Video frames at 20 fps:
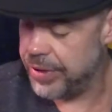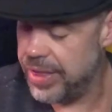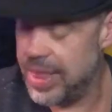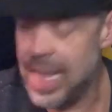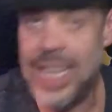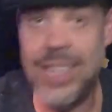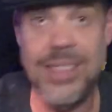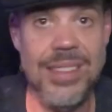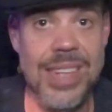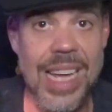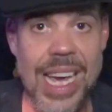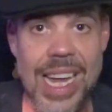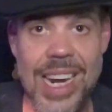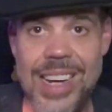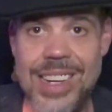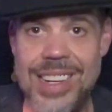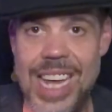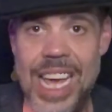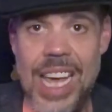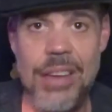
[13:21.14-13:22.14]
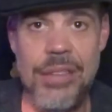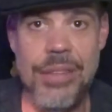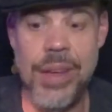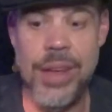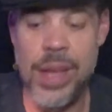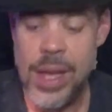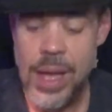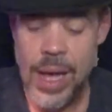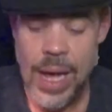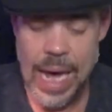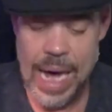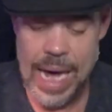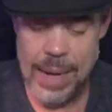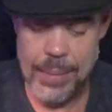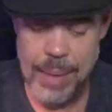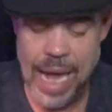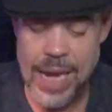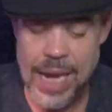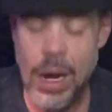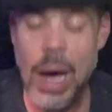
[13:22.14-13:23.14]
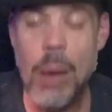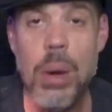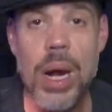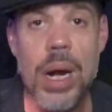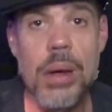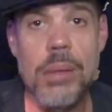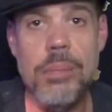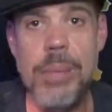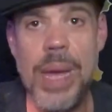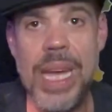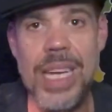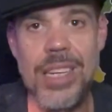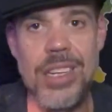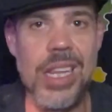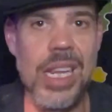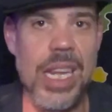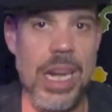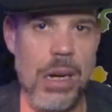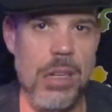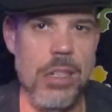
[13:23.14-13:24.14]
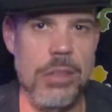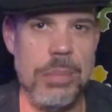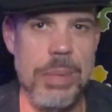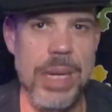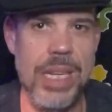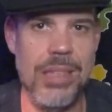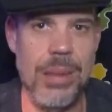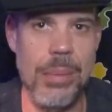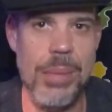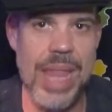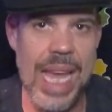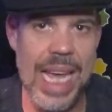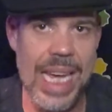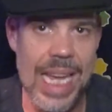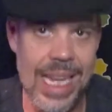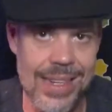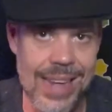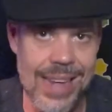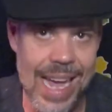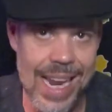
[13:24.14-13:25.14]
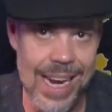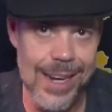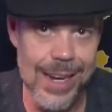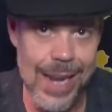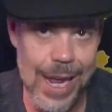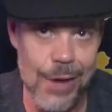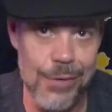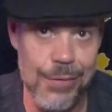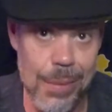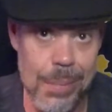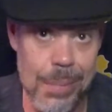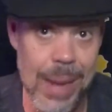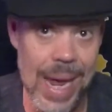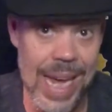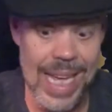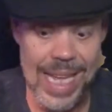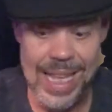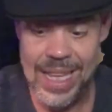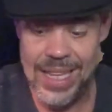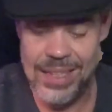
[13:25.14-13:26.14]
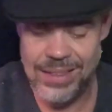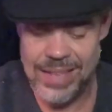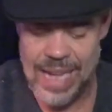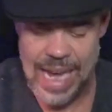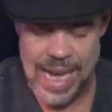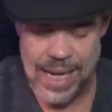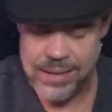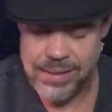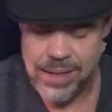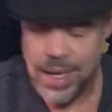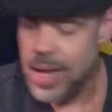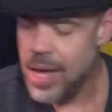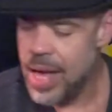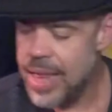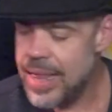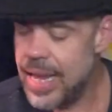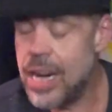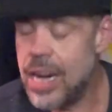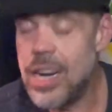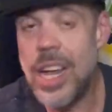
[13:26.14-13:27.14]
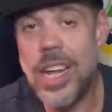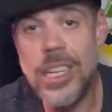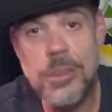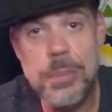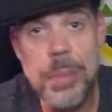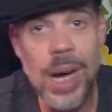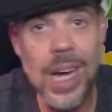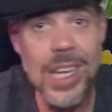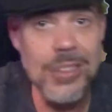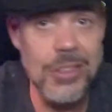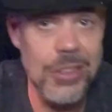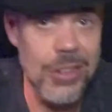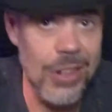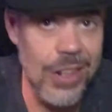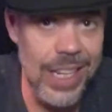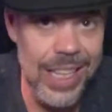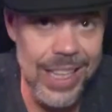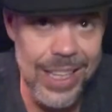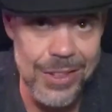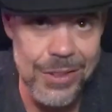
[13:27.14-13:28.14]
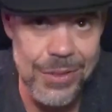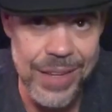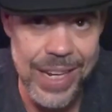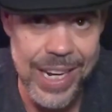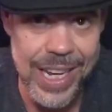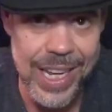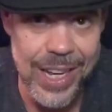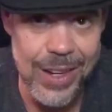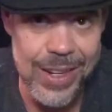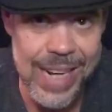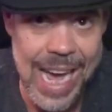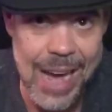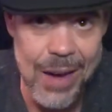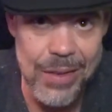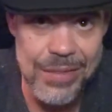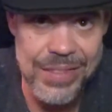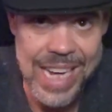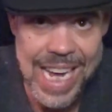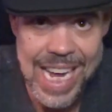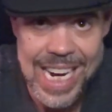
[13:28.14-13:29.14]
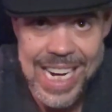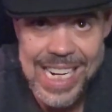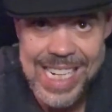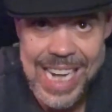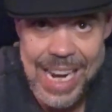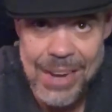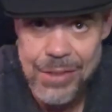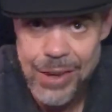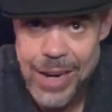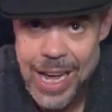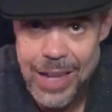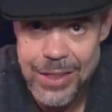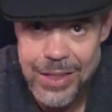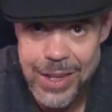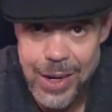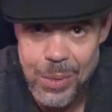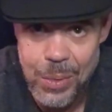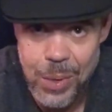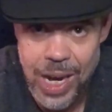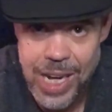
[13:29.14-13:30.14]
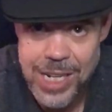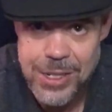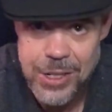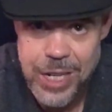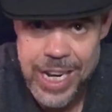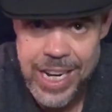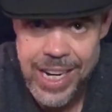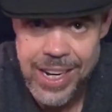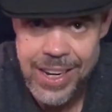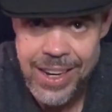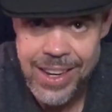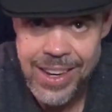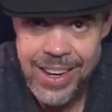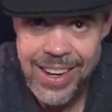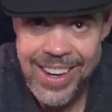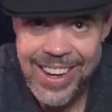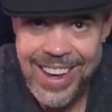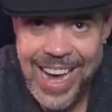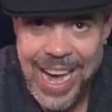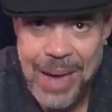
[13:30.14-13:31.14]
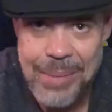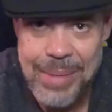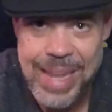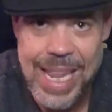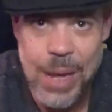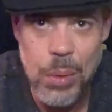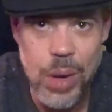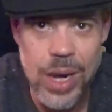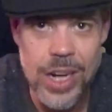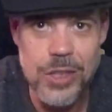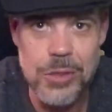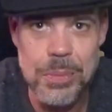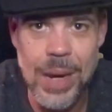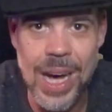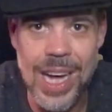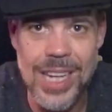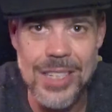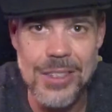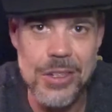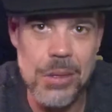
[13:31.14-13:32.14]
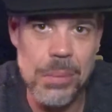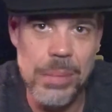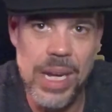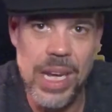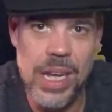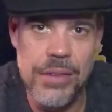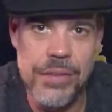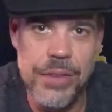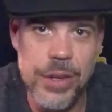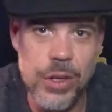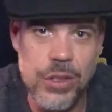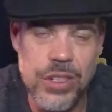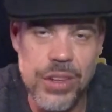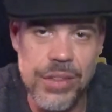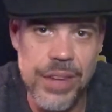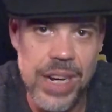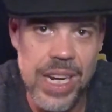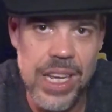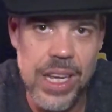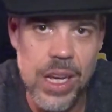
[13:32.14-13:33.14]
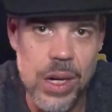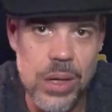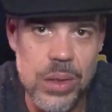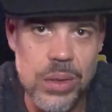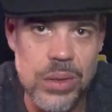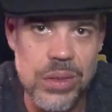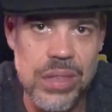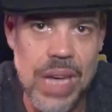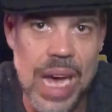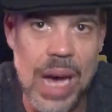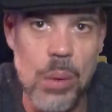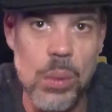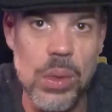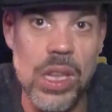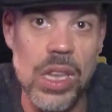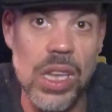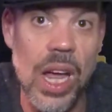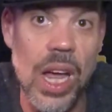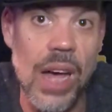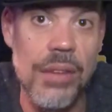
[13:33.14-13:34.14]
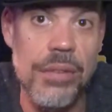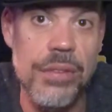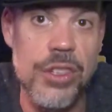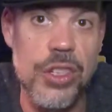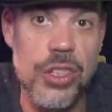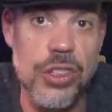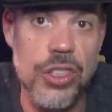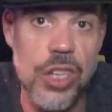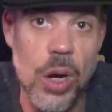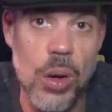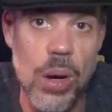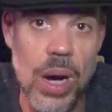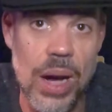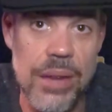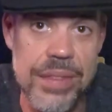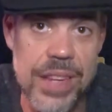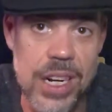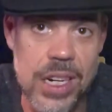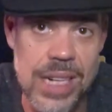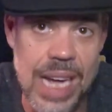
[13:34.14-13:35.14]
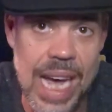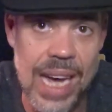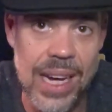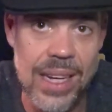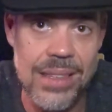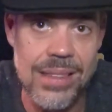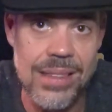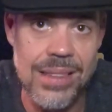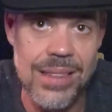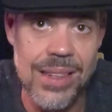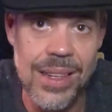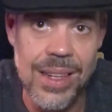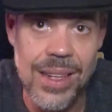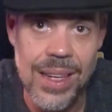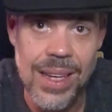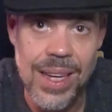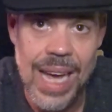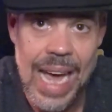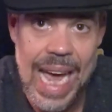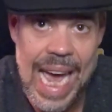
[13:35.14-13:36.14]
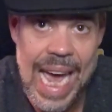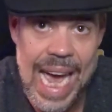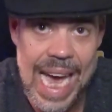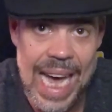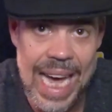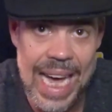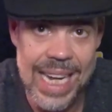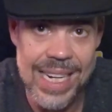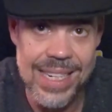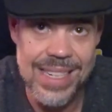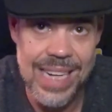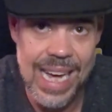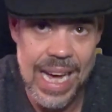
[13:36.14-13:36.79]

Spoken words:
Thanks, Dan and Dave. I want to make clear, just because I'm thanking Dan and Dave for making these decks, they're not sponsoring this video. Now, if Dan and Dave are out there watching, and they want to sponsor me in future videos, I would love to show off their decks and